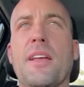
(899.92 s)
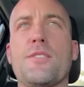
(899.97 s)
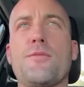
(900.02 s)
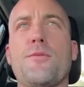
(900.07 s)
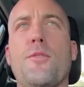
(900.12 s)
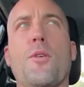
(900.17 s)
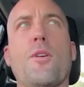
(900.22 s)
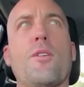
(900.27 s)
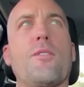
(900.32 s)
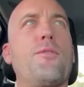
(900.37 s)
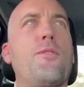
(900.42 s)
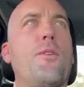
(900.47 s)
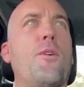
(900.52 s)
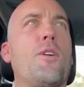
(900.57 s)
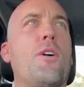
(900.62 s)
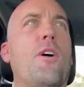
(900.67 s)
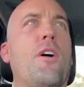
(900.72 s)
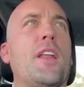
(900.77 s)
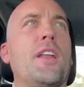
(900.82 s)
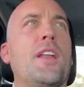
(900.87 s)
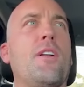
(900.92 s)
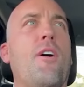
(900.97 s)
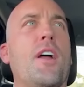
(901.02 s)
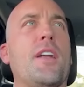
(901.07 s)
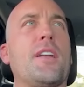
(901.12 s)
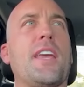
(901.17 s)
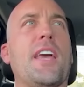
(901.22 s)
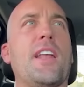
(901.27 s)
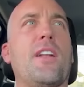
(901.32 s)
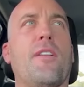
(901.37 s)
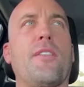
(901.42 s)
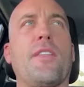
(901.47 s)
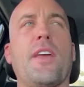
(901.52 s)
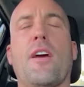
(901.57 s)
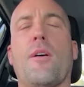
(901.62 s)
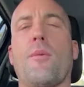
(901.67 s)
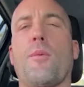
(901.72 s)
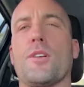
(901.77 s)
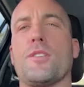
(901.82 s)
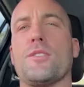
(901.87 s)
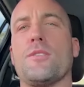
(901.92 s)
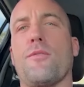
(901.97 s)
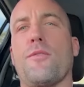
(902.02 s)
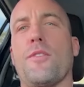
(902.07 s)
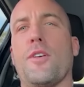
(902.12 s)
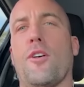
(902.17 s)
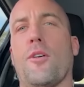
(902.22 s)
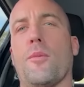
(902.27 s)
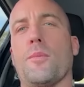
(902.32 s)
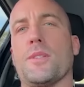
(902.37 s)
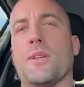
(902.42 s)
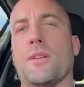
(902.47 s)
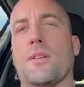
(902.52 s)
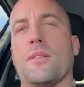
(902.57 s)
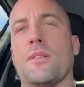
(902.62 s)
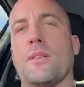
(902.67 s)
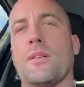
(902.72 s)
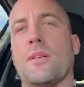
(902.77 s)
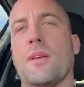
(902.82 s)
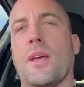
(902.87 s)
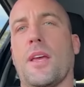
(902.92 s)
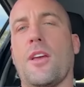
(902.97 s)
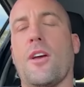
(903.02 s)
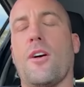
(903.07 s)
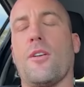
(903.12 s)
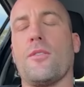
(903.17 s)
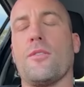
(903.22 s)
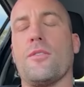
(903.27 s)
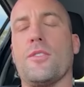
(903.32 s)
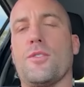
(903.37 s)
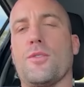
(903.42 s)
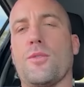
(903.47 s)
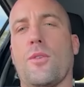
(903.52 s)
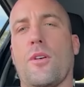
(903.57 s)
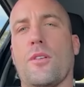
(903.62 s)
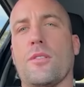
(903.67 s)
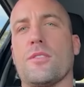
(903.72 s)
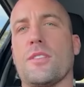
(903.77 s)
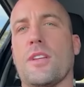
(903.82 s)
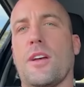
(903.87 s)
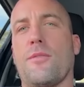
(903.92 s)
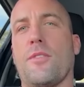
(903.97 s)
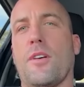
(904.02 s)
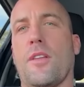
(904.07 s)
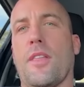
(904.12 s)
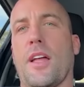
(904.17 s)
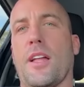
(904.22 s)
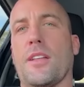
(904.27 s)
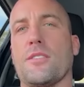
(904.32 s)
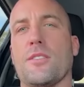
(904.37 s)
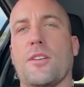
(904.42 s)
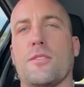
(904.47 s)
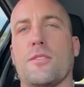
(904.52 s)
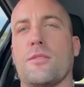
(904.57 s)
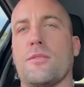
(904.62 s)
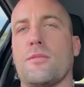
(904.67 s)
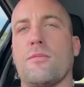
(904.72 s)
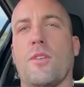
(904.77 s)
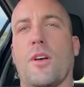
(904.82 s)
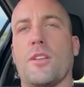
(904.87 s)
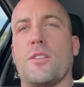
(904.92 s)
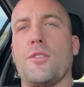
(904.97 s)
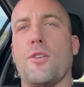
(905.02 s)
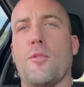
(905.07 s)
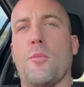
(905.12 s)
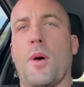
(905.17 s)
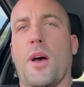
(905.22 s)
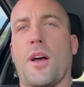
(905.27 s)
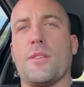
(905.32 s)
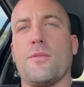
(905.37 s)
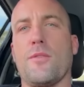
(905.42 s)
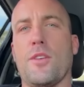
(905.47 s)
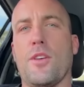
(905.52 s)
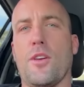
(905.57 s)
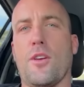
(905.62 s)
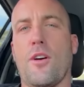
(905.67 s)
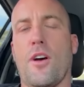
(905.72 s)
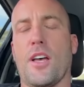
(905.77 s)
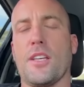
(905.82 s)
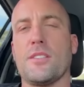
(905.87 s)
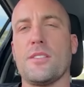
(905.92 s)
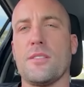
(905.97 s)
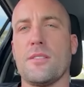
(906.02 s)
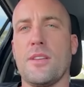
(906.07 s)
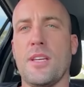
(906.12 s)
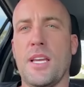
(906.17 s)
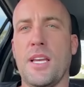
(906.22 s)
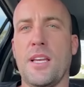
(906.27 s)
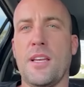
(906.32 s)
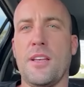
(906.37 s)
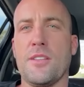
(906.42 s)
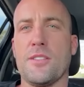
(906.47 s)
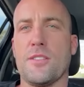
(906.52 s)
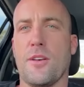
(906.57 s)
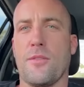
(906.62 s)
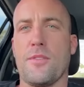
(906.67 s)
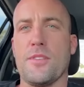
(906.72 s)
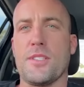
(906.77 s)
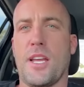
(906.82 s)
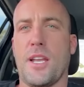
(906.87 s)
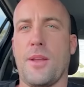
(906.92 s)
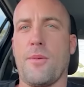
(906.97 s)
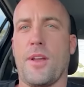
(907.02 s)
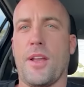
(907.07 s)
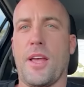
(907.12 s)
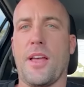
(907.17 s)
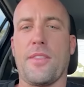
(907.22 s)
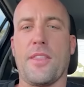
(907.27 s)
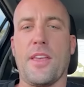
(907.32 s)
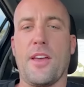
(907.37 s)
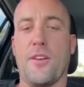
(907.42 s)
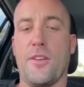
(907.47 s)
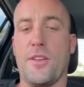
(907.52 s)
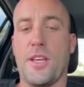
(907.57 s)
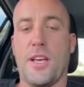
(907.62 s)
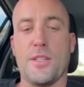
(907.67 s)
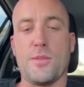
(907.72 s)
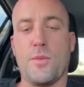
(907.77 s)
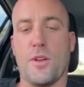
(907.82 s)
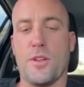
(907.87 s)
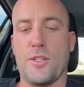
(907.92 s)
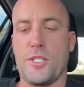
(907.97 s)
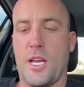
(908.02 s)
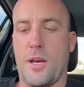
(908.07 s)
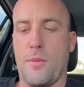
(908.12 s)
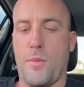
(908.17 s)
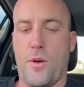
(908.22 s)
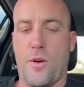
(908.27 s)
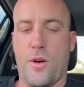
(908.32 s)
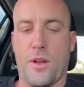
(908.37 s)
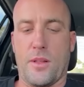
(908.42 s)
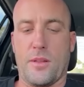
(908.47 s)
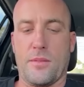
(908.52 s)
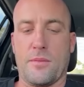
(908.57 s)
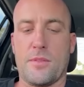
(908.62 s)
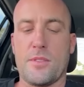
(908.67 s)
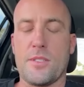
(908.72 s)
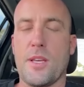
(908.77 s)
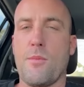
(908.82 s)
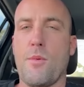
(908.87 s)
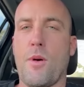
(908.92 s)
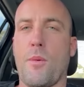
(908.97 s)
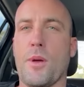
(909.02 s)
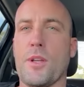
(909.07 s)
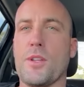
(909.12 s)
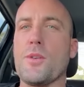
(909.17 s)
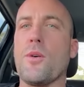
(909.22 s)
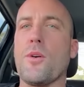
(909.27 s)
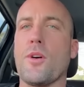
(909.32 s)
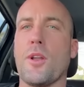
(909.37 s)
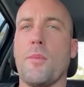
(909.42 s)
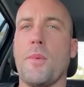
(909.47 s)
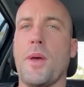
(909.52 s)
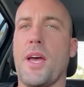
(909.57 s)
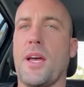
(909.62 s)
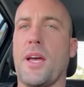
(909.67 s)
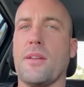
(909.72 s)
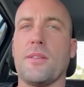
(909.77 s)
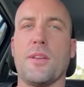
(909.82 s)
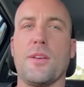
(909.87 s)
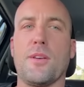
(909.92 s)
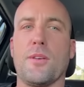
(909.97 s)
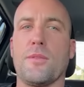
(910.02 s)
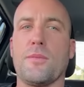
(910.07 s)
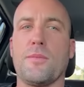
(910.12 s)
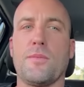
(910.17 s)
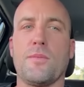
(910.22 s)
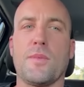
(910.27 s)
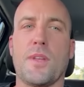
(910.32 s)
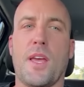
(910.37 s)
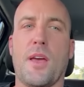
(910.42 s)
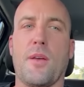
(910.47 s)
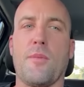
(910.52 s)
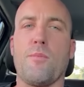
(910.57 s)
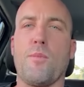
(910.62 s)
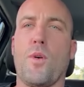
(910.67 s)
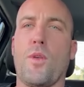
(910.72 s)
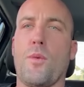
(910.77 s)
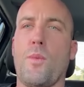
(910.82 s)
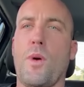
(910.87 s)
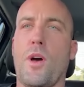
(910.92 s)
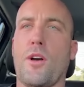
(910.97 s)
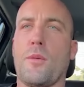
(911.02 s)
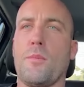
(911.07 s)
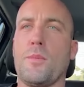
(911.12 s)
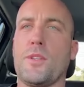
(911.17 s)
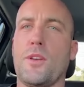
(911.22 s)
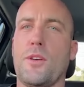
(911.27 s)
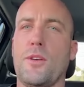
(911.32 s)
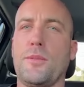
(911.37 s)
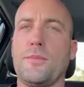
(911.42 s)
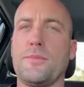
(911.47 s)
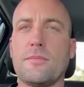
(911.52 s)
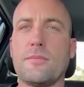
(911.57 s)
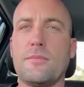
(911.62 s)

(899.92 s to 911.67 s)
it's $4.99 to get on there and watch the films and go into the draw and stuff like that. it's like $2 for you guys. So if there's anyone out there who does want to jump on and see what we're talking about, yeah, more than welcome to.